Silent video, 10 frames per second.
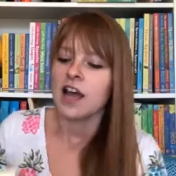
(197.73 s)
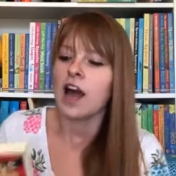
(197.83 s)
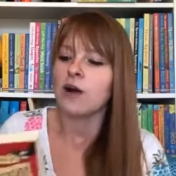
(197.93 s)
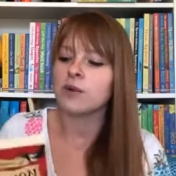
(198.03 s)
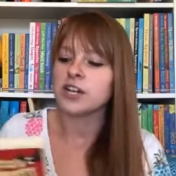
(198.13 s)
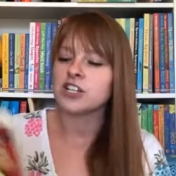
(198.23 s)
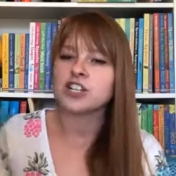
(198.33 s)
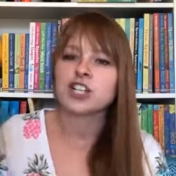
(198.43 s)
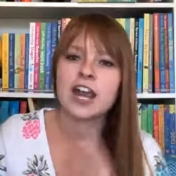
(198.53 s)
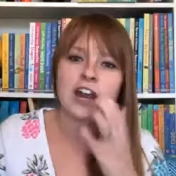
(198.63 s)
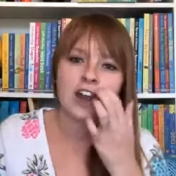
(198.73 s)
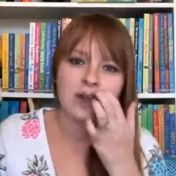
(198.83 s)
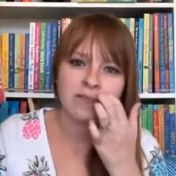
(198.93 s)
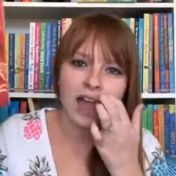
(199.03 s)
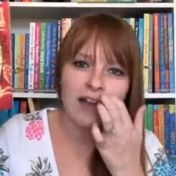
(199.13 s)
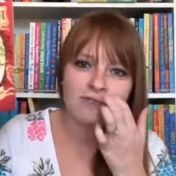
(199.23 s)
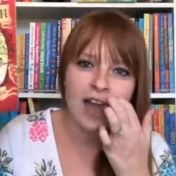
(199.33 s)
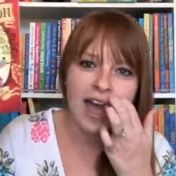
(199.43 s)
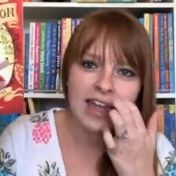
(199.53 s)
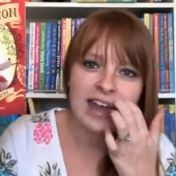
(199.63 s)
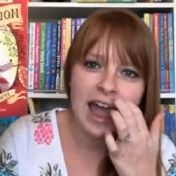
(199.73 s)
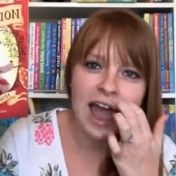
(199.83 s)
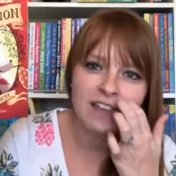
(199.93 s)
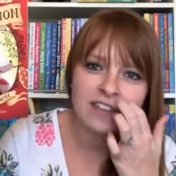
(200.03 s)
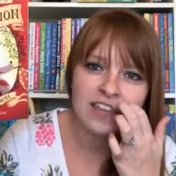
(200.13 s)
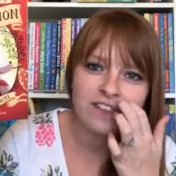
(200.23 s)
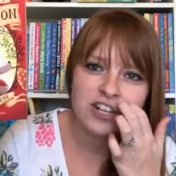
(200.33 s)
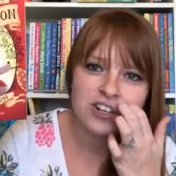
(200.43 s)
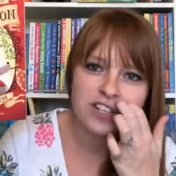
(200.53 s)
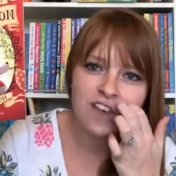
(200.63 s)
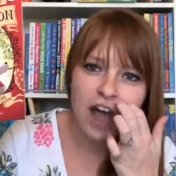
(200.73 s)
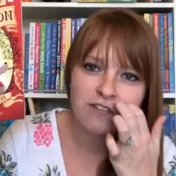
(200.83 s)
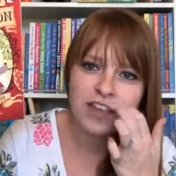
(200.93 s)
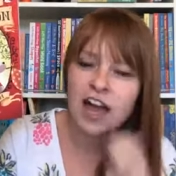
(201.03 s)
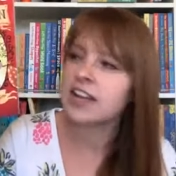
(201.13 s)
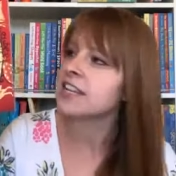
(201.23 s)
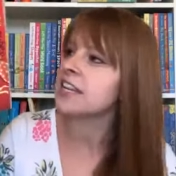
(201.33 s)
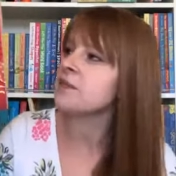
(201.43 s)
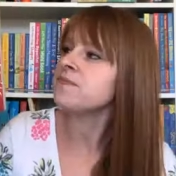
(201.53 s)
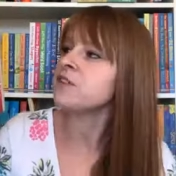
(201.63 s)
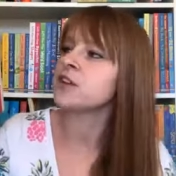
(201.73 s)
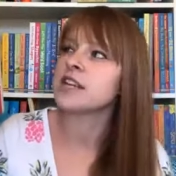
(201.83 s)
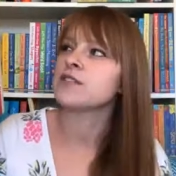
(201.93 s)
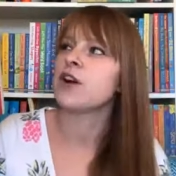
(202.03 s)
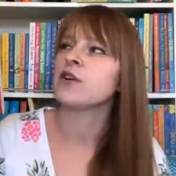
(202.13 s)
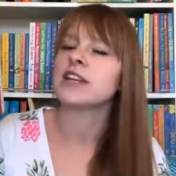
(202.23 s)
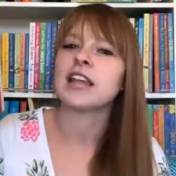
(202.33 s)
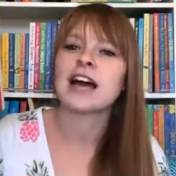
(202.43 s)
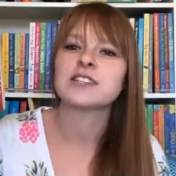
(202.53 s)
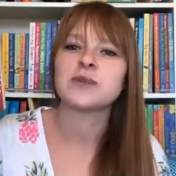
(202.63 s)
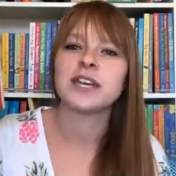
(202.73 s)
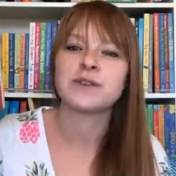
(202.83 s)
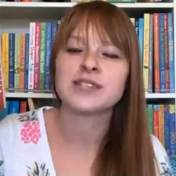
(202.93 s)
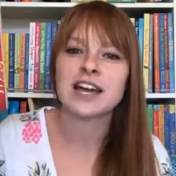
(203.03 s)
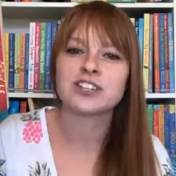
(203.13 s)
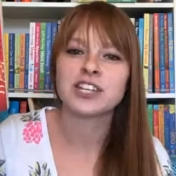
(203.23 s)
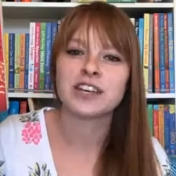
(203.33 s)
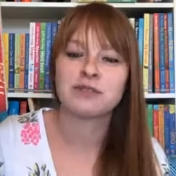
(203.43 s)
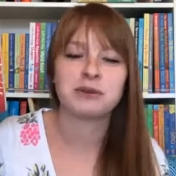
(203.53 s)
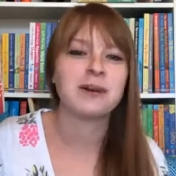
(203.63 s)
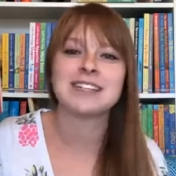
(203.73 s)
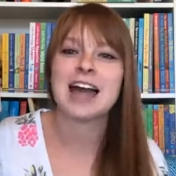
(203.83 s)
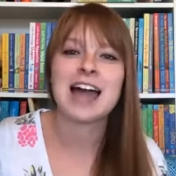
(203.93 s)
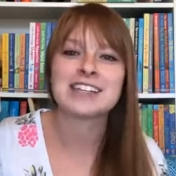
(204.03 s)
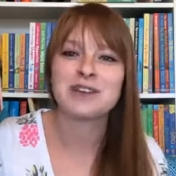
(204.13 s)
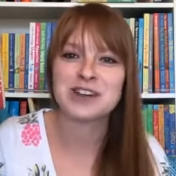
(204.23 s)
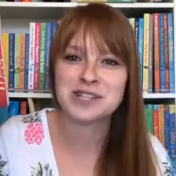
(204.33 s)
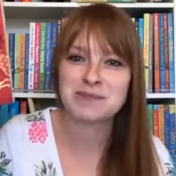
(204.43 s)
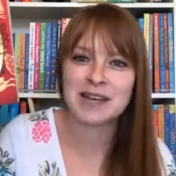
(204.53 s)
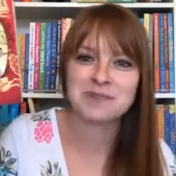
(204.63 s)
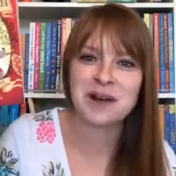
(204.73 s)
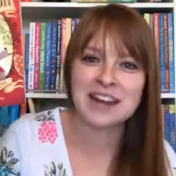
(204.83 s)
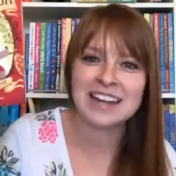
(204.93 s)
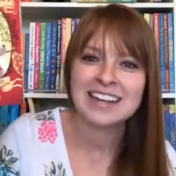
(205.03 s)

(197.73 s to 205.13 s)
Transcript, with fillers: I wanted to share, I read The Adventures of Alfie Onion. You guys voted last week. It was actually a three-way tie, so I just picked one.